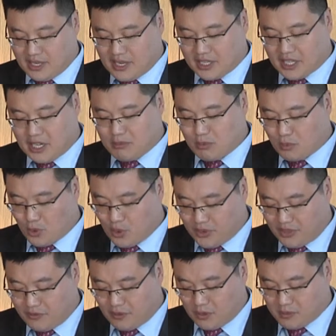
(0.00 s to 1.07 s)
and keep
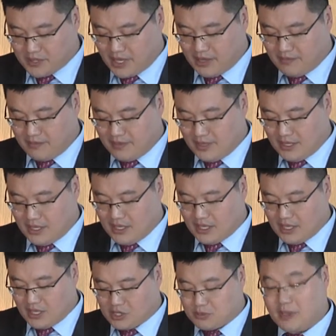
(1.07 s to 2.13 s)
growing from that.
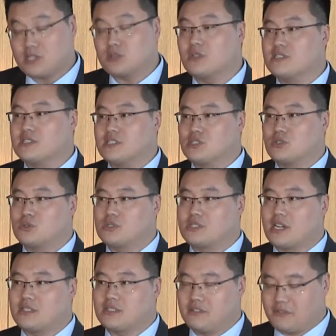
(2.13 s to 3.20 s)
Especially since
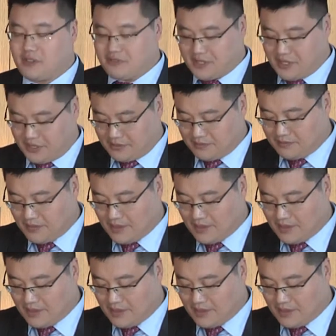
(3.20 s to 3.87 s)
2015,